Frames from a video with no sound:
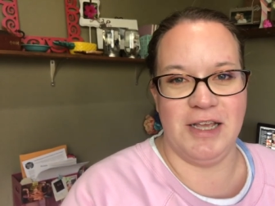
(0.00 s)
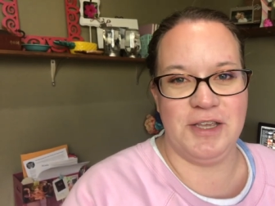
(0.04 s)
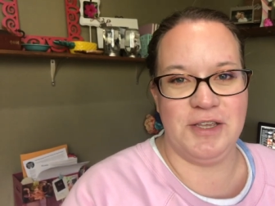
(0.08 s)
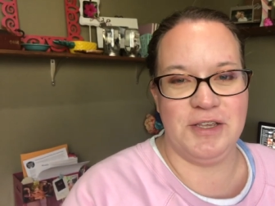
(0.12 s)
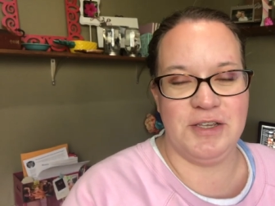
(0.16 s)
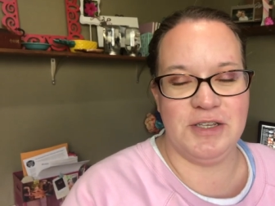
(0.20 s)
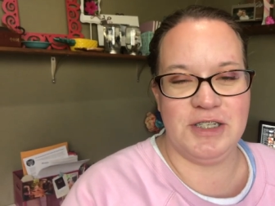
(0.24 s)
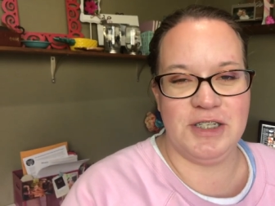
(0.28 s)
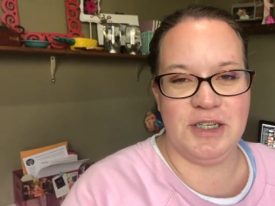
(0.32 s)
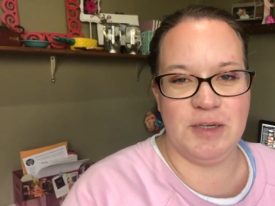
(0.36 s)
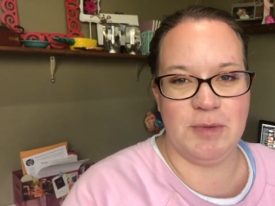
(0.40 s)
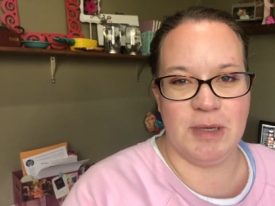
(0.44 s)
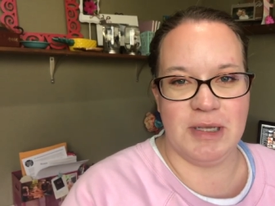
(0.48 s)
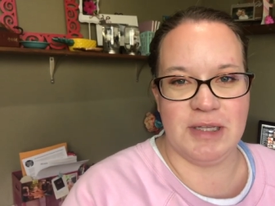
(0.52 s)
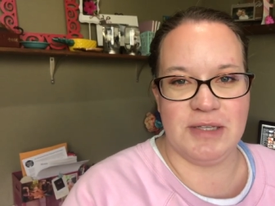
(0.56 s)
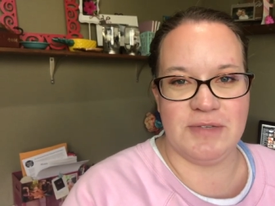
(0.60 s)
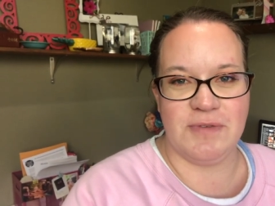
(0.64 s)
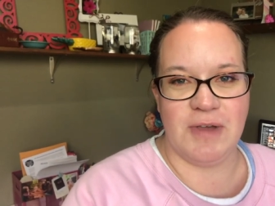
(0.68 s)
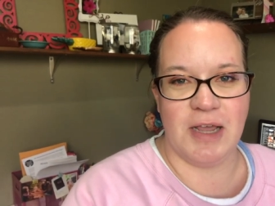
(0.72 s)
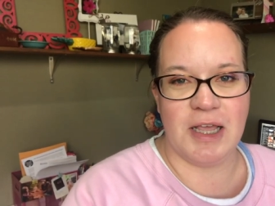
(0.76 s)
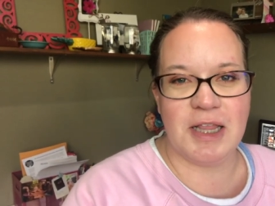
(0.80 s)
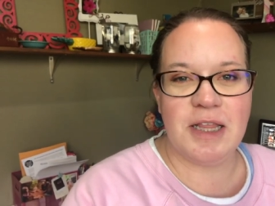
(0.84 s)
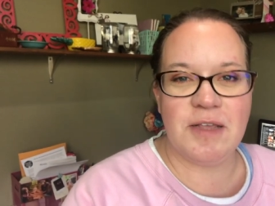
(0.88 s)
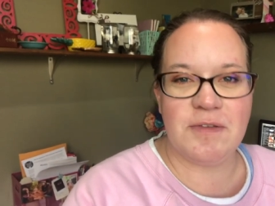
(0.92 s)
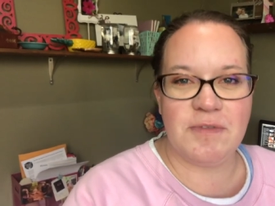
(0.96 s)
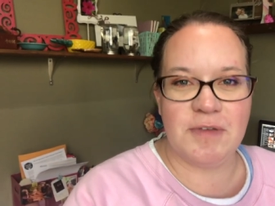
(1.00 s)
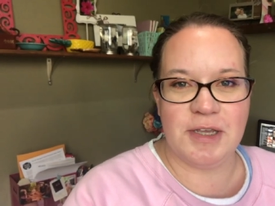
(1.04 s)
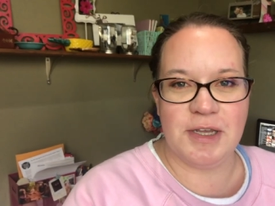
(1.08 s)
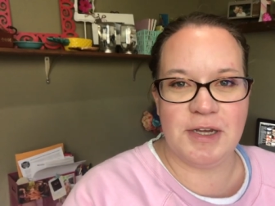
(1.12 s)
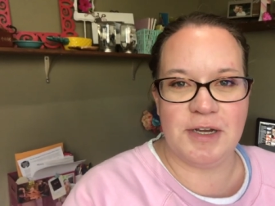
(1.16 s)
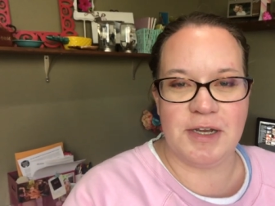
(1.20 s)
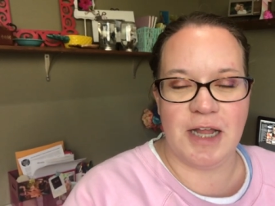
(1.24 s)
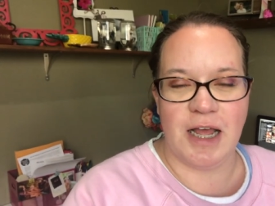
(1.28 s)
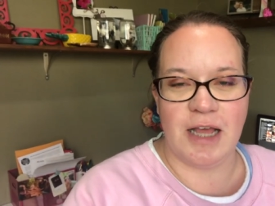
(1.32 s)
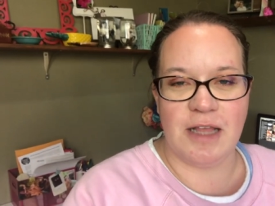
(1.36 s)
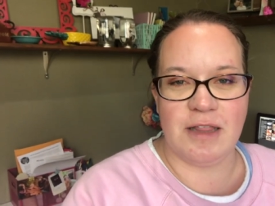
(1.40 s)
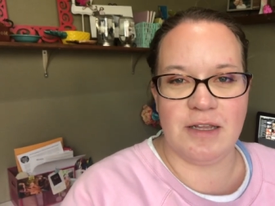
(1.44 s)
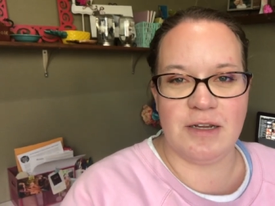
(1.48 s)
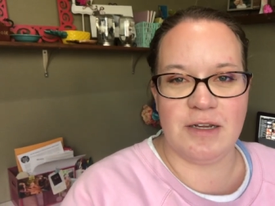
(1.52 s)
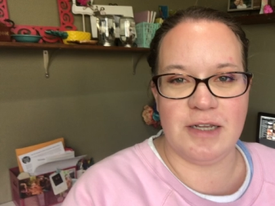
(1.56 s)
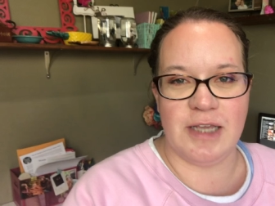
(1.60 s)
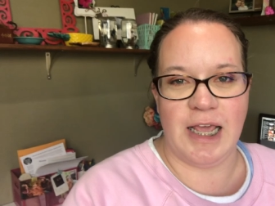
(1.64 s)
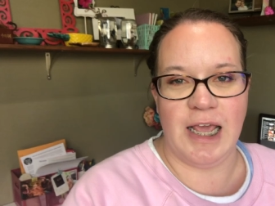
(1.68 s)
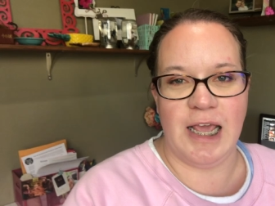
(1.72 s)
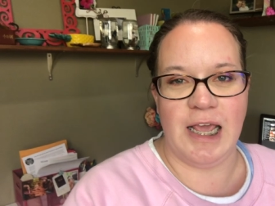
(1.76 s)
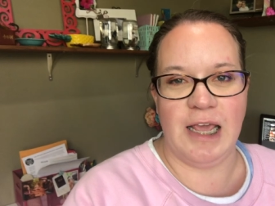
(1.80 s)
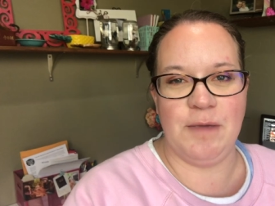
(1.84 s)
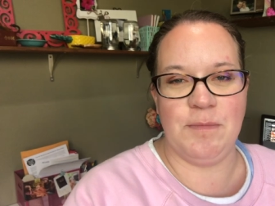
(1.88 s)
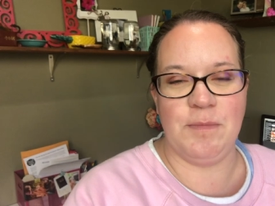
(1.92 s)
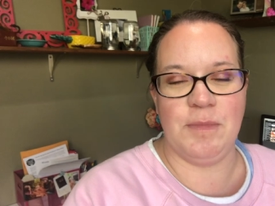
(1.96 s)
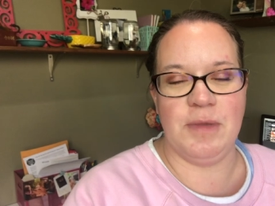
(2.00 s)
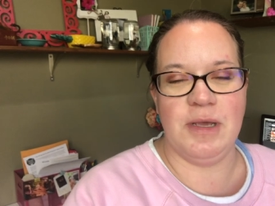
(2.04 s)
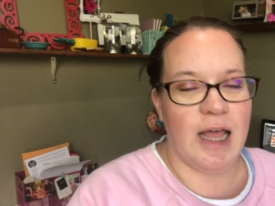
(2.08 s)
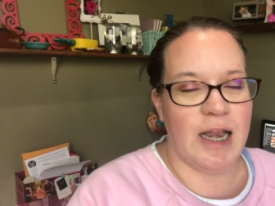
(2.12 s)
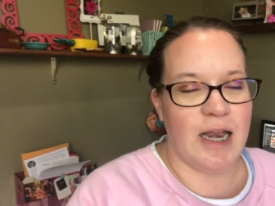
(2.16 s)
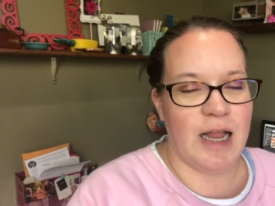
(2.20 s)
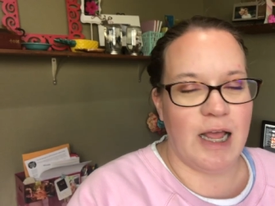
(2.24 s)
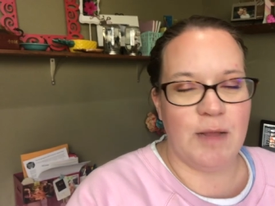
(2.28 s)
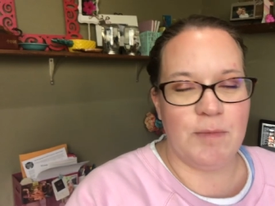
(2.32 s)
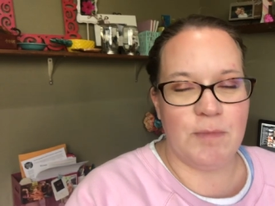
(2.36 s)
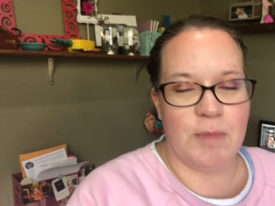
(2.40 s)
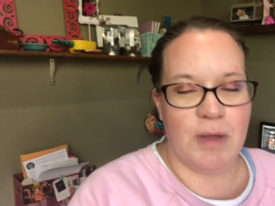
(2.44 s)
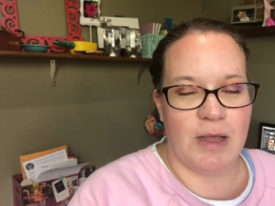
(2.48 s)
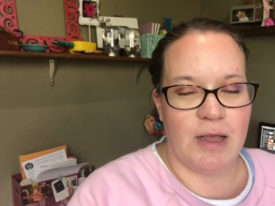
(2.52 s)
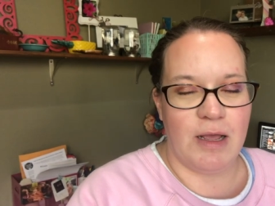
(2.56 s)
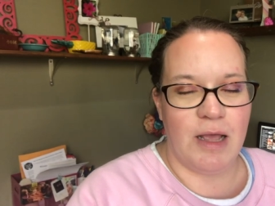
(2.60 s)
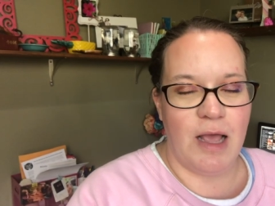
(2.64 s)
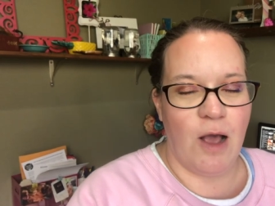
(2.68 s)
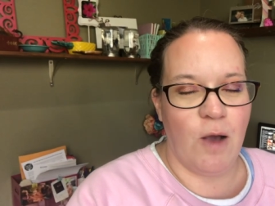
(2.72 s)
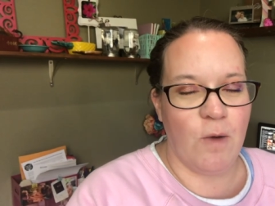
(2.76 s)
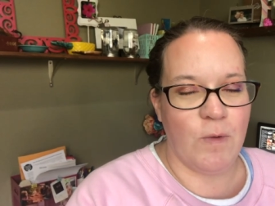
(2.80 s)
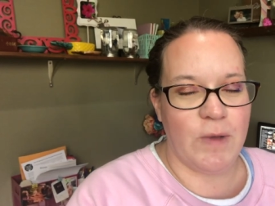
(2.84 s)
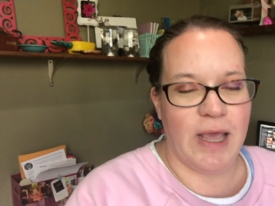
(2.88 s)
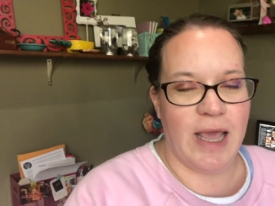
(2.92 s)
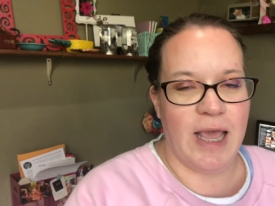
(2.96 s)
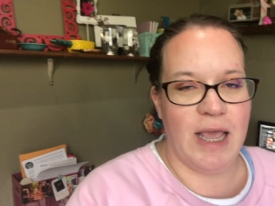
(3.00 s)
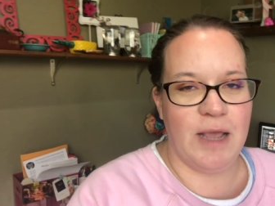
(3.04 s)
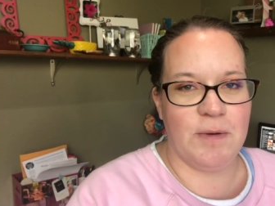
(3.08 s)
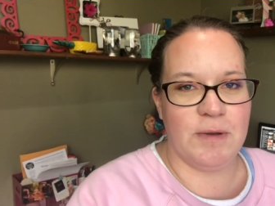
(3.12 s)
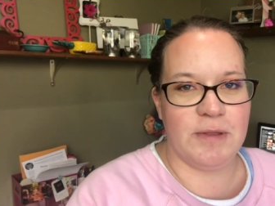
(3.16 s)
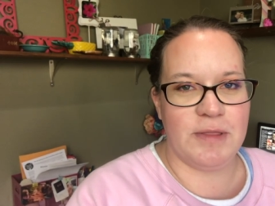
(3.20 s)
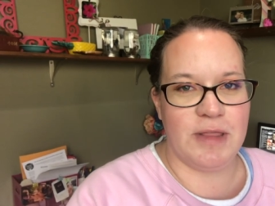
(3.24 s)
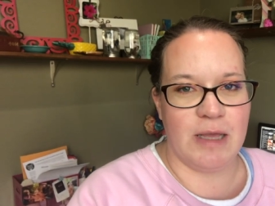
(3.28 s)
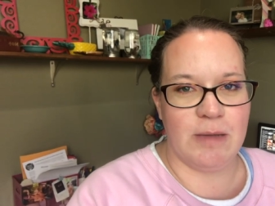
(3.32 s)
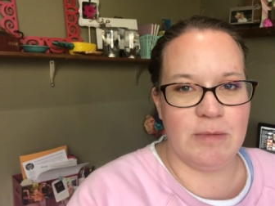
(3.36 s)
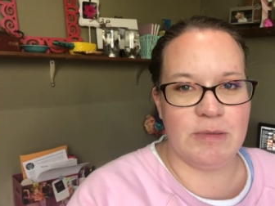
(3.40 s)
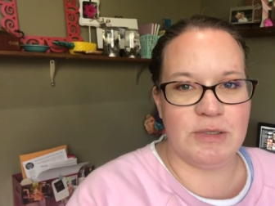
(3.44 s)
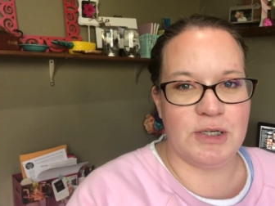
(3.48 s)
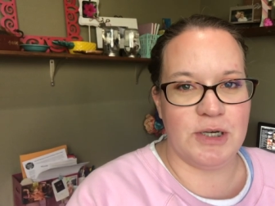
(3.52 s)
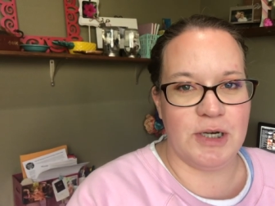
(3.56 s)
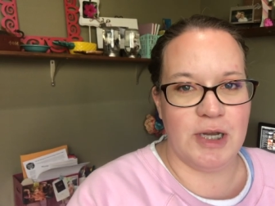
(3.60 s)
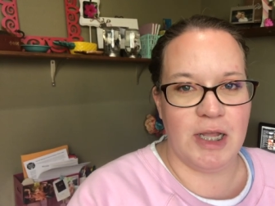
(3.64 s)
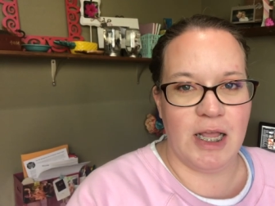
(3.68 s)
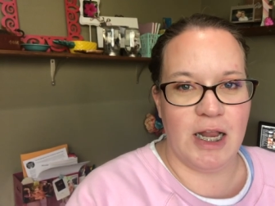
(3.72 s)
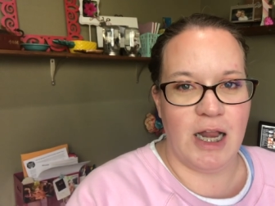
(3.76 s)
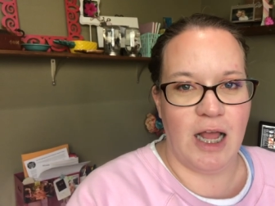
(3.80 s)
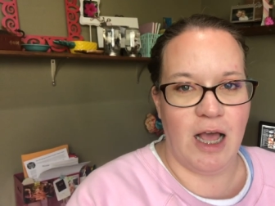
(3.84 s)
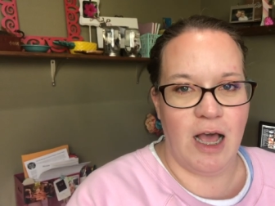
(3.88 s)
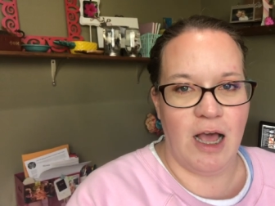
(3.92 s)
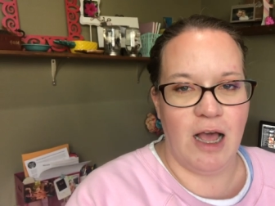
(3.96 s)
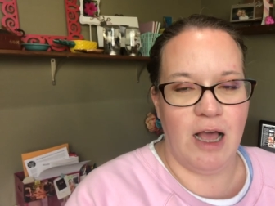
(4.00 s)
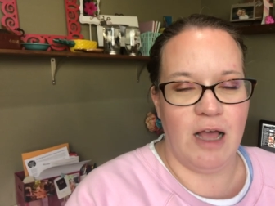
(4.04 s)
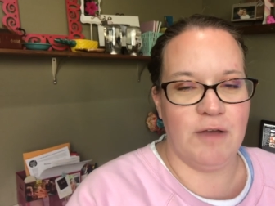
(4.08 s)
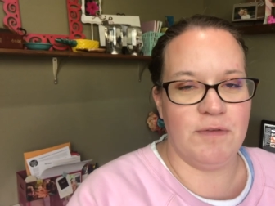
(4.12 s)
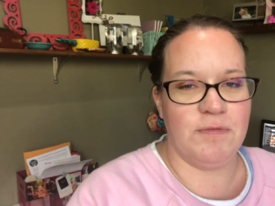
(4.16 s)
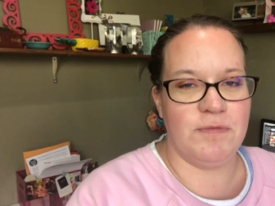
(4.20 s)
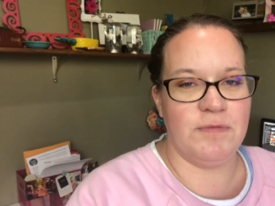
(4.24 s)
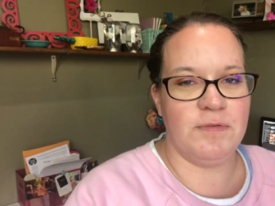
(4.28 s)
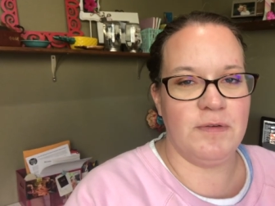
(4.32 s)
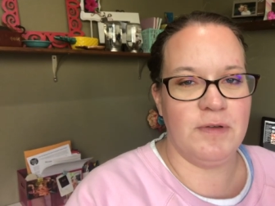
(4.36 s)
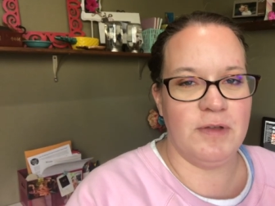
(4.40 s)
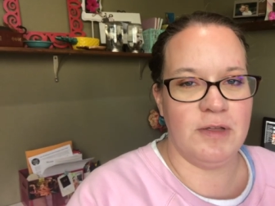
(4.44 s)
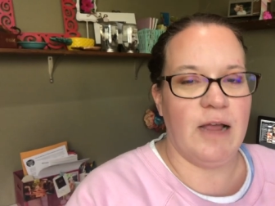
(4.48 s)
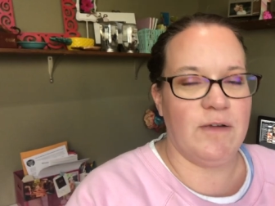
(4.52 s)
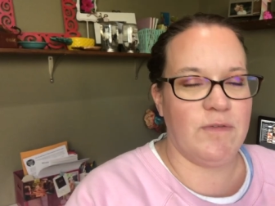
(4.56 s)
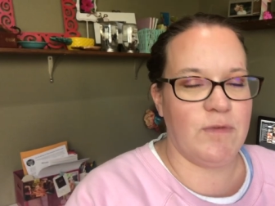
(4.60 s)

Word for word: YouTube has finally figured out their game and I'm okay with them turning it off.